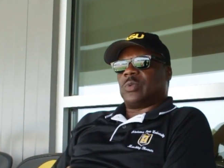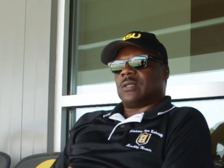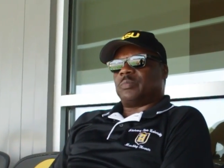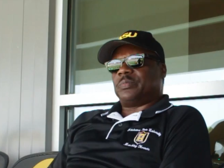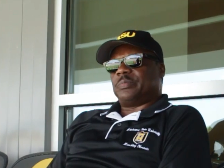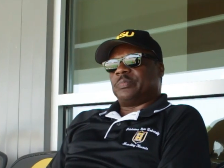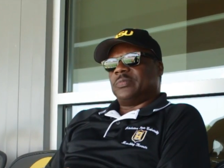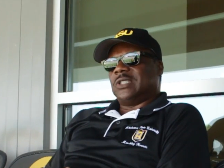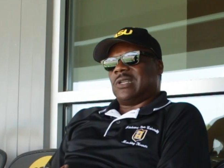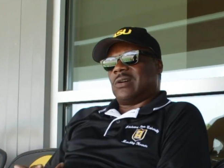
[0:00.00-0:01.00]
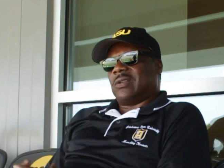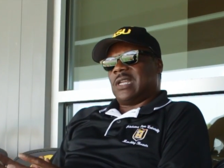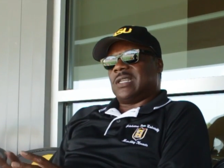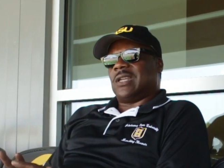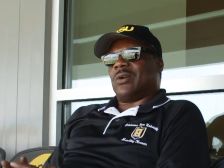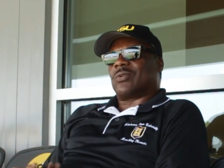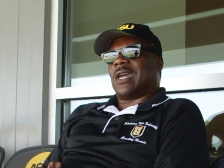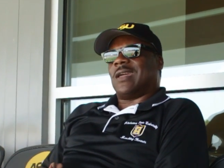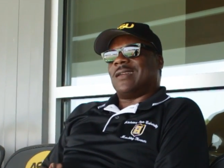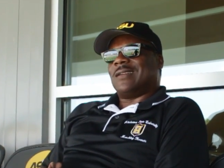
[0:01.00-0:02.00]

but you know, they did okay.